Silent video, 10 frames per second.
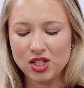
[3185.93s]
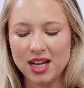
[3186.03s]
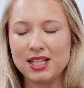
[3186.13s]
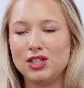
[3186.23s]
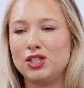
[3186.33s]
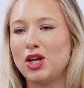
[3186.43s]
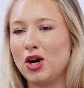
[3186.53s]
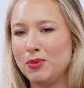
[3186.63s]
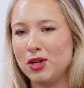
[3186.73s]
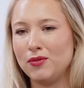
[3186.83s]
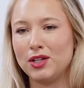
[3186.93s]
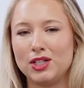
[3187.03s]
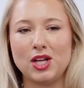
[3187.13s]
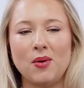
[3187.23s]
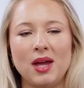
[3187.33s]
is so beautiful.
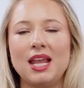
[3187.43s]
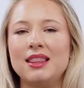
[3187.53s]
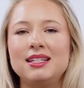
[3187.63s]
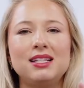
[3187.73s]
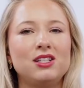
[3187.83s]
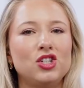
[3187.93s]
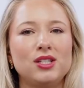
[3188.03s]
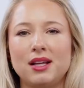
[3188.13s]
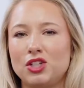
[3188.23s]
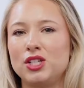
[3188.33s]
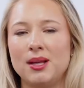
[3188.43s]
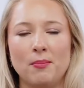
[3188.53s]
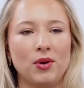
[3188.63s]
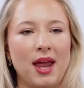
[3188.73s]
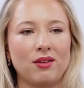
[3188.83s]
It's so in. This is just such a
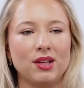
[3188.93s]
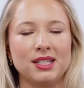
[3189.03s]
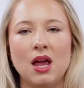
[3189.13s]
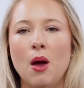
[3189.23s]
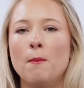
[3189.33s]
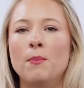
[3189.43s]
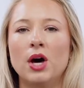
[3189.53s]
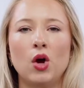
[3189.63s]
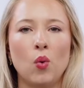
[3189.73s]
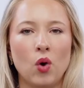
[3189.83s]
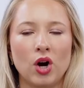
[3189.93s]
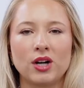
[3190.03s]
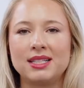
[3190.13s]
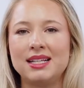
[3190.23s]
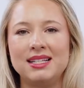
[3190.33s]
simple necklace, but it
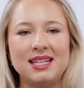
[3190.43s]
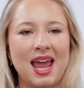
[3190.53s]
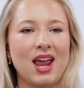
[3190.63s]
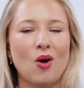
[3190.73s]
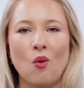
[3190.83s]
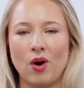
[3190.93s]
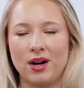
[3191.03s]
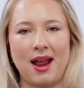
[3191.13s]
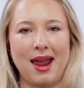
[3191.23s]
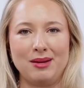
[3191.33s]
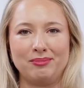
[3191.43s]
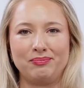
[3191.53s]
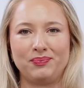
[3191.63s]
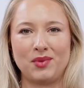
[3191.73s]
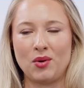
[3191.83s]
works day or night.
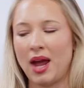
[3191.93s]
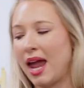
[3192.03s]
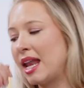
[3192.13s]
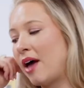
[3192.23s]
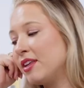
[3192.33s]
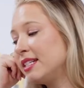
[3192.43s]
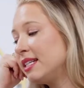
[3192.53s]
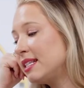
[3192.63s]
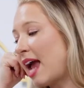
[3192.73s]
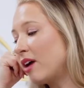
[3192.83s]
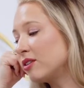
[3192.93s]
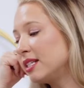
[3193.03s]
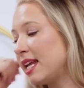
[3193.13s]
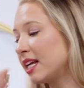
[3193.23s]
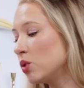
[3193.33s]
Okay, now this is style
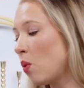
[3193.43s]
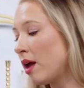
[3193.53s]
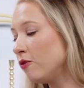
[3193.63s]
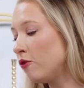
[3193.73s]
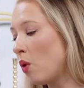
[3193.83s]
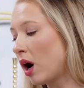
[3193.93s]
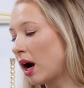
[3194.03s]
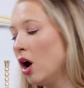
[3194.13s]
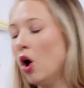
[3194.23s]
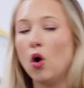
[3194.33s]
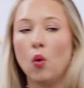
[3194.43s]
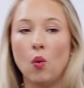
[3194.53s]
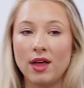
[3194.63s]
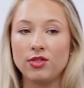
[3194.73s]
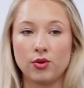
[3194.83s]

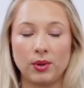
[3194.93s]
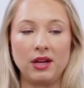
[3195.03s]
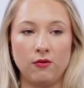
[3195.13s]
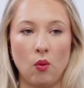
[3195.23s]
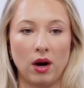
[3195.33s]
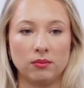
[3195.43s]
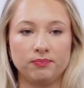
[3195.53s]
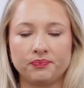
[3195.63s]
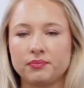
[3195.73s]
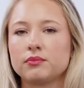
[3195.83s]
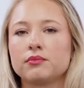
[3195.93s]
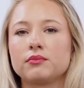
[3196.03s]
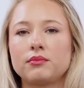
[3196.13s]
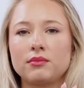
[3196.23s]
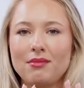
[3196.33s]
614134.
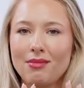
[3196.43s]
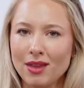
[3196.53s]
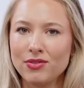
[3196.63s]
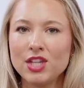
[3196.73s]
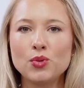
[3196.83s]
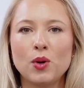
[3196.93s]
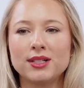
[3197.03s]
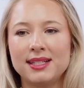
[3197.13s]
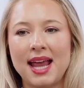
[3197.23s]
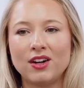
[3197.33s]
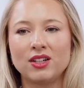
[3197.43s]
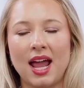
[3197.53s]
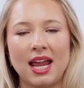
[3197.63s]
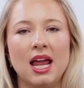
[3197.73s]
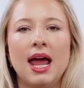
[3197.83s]
This works day or
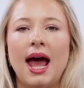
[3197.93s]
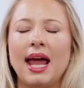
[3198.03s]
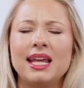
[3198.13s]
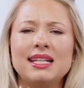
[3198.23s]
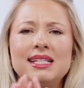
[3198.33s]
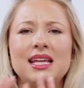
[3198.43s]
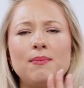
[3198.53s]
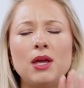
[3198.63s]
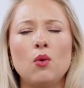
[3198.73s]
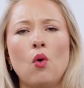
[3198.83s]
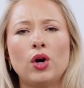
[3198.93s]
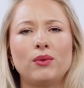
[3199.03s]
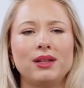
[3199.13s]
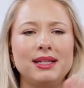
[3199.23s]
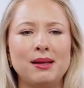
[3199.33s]
night. I could see it being worn
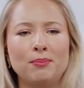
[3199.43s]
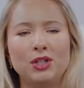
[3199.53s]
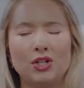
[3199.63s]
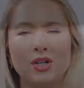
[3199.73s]
really simply during